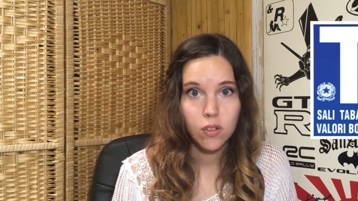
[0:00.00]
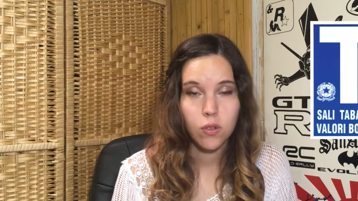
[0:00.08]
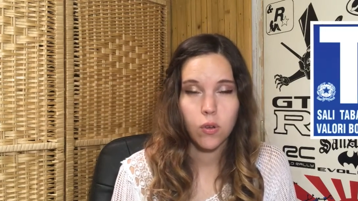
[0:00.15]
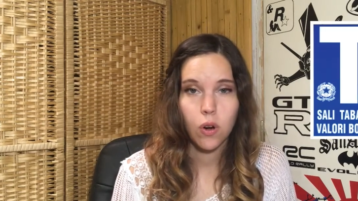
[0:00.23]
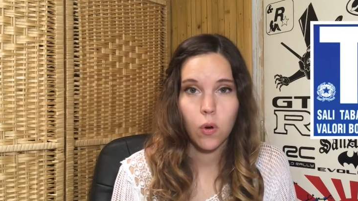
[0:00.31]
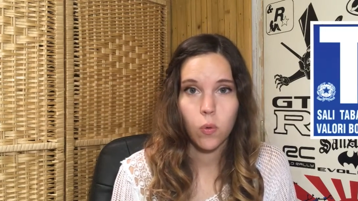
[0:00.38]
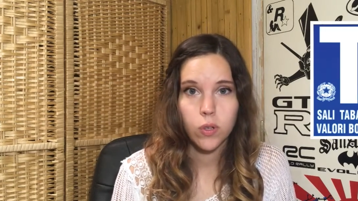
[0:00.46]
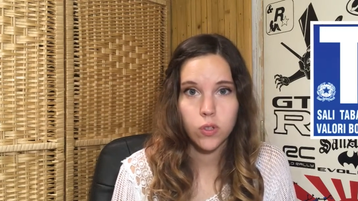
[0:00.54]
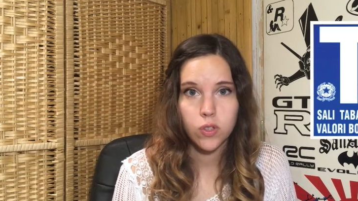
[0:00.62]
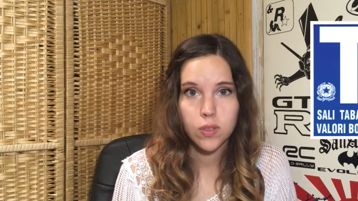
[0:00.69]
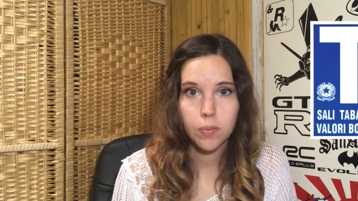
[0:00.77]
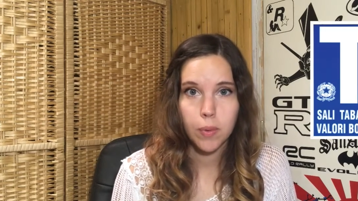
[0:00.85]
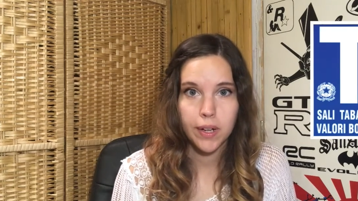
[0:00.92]
So you know, where you
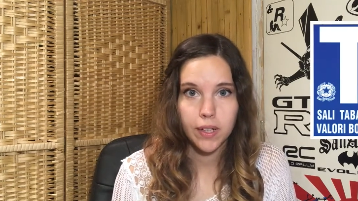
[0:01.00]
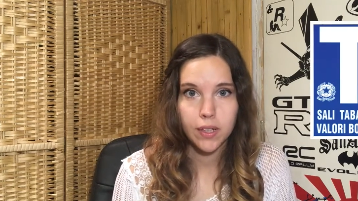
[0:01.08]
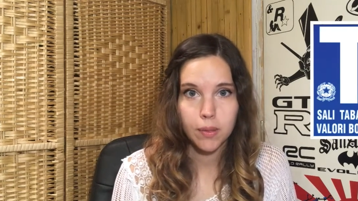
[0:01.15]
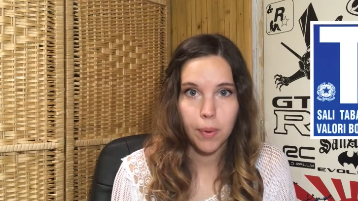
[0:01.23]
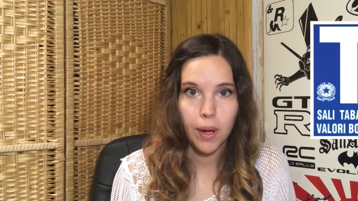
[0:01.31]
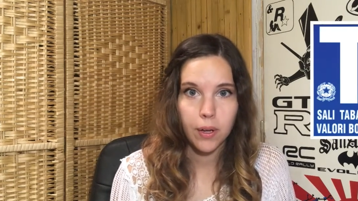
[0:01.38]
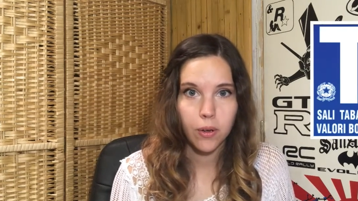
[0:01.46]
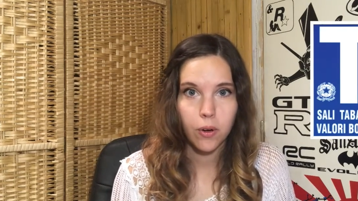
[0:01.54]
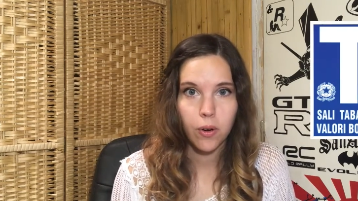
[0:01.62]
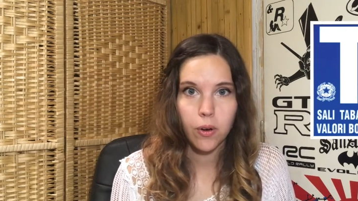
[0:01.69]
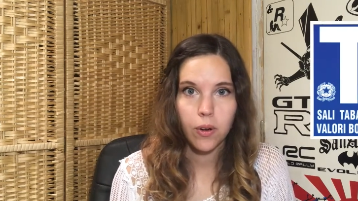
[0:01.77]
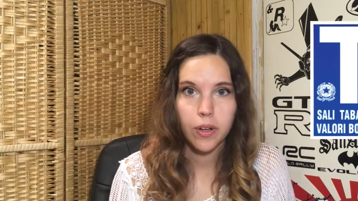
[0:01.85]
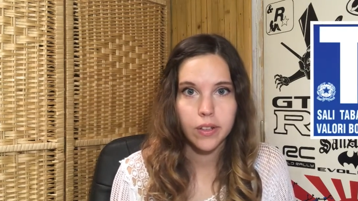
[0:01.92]
just buy tobacco
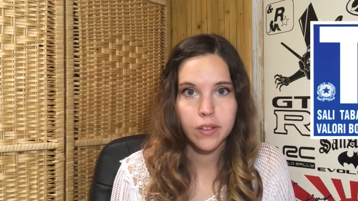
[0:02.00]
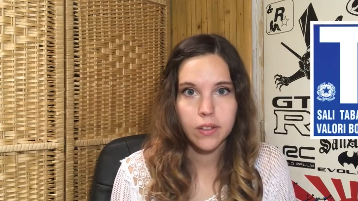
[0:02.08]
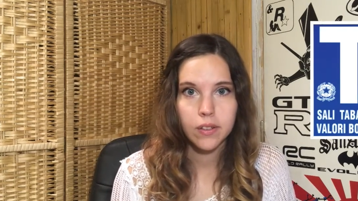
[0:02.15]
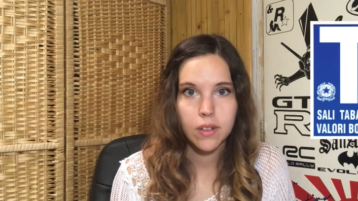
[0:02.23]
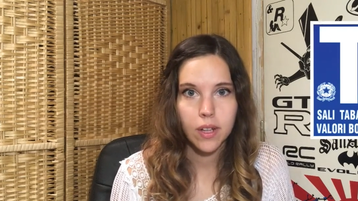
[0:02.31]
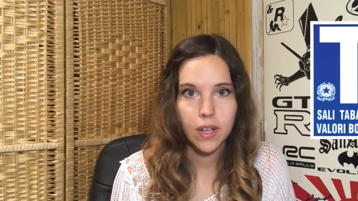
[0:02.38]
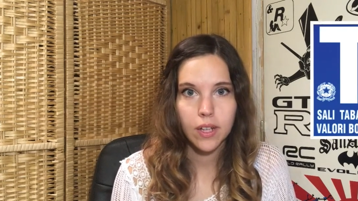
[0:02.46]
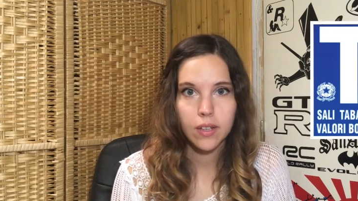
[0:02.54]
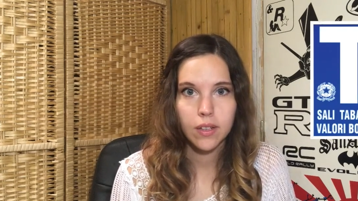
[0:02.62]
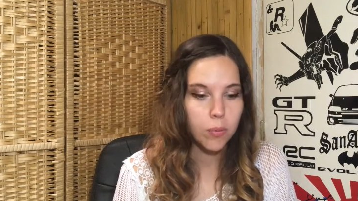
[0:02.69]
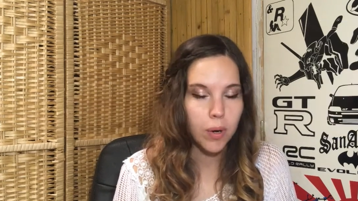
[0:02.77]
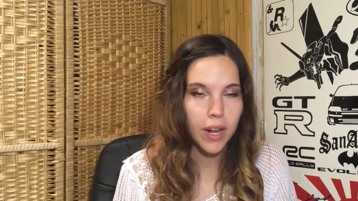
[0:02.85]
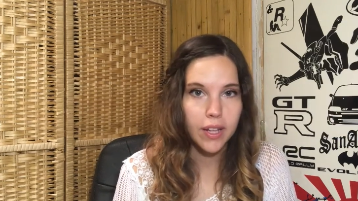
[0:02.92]
and like
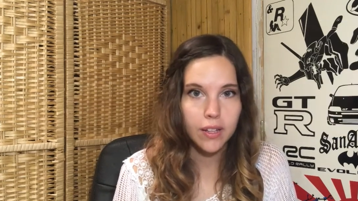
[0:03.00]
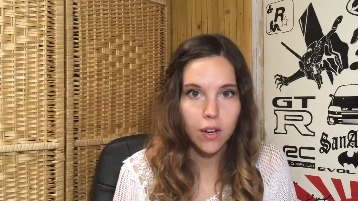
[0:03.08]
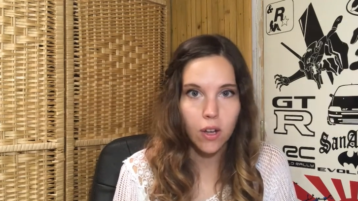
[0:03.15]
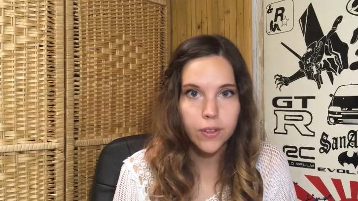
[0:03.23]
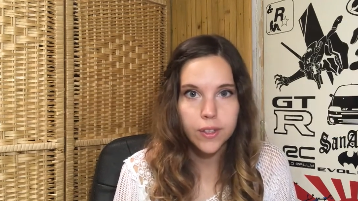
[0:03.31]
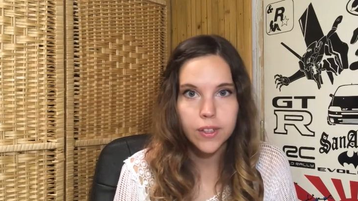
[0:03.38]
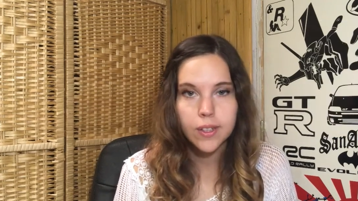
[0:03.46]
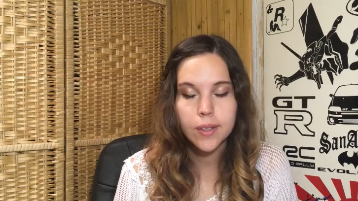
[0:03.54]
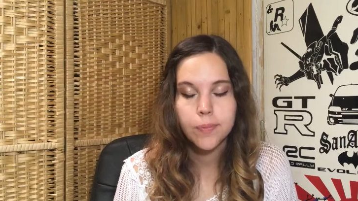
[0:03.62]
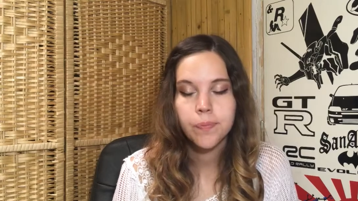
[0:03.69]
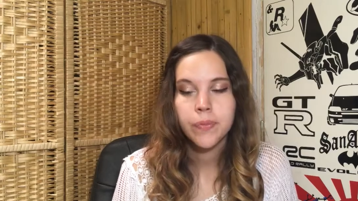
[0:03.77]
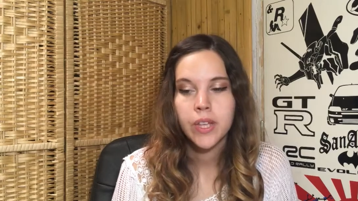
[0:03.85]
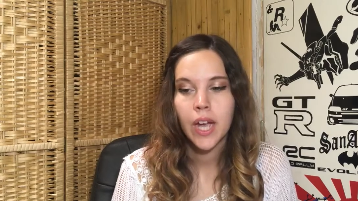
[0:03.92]
you play the lottery,